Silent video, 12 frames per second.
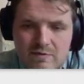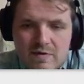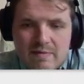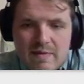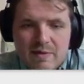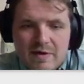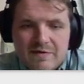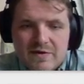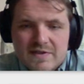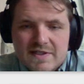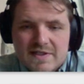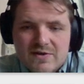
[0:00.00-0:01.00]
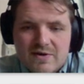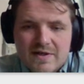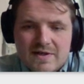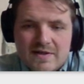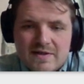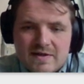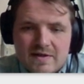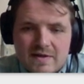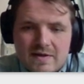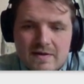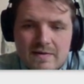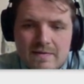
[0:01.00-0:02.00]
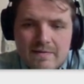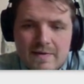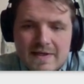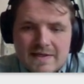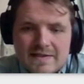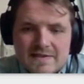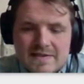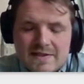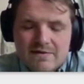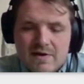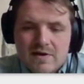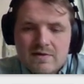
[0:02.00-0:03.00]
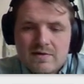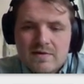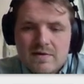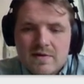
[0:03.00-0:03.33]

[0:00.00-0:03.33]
remember, if your z-score is 0,